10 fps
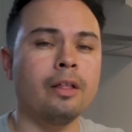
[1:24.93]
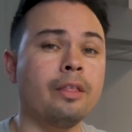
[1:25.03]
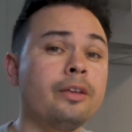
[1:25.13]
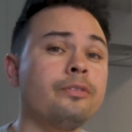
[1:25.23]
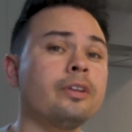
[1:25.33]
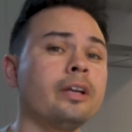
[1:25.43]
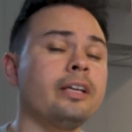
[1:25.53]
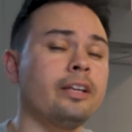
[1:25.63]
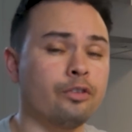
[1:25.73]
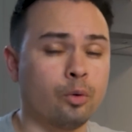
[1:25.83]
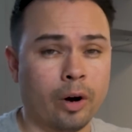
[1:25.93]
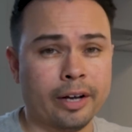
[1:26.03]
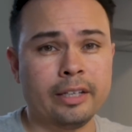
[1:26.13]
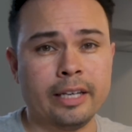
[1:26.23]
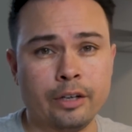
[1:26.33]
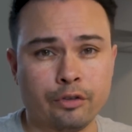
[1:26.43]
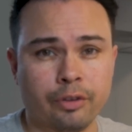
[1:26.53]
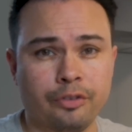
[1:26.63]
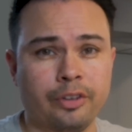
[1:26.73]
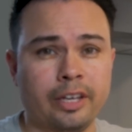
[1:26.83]
This study is quite
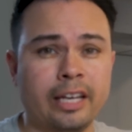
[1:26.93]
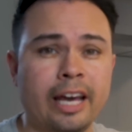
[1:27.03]
interesting,